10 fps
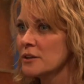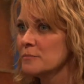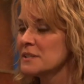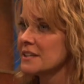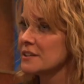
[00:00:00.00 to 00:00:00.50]
your
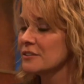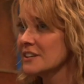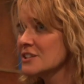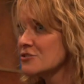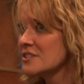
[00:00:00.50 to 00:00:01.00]
particular
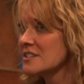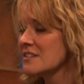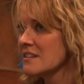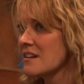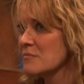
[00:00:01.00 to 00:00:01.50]
interest in
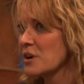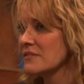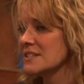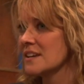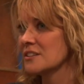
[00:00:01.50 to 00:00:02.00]
the
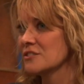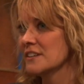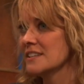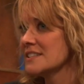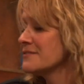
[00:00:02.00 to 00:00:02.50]
nonprofit sector
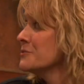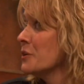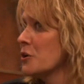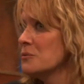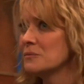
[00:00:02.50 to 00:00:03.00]
is, if you
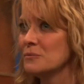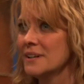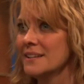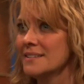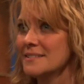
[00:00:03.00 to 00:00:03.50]
know what
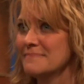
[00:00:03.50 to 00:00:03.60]
it is?